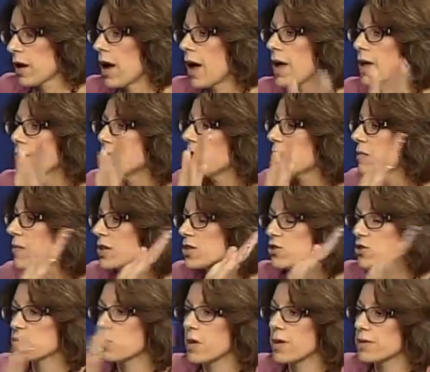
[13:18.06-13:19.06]
And they may
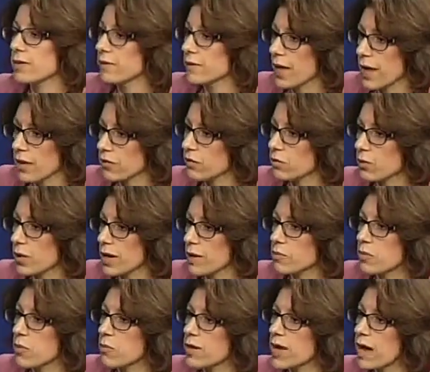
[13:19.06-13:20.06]
just want the last
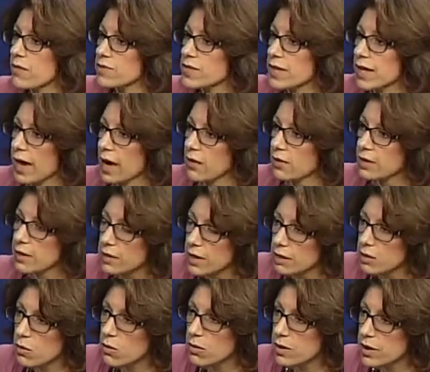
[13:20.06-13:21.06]
weight. But we have to
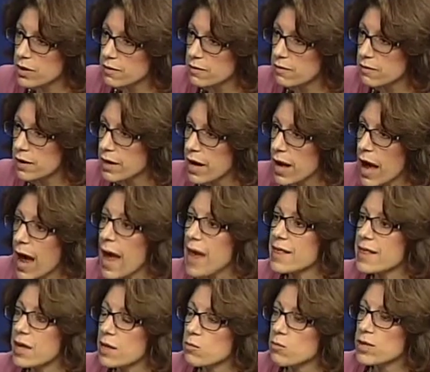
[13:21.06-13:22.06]
calculate all this. Mm -hmm.
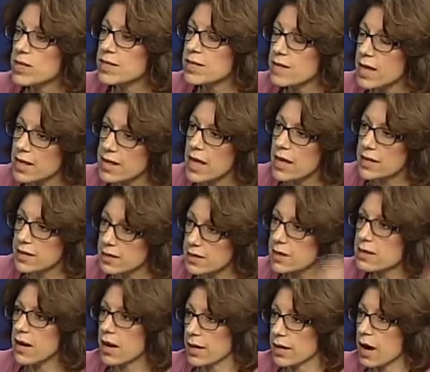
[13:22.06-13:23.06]
And then we send that
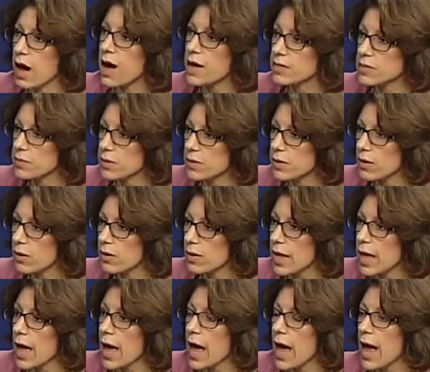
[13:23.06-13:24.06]
into Nyack Hospital
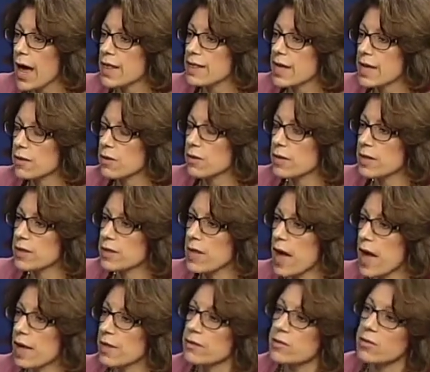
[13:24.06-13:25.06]
and they look at
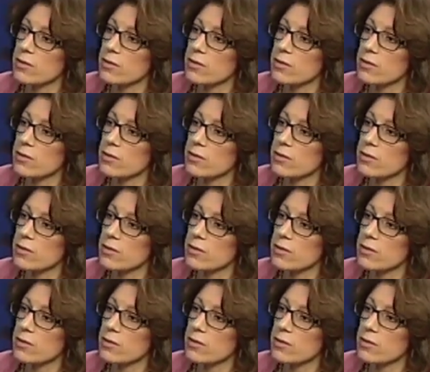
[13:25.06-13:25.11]
that.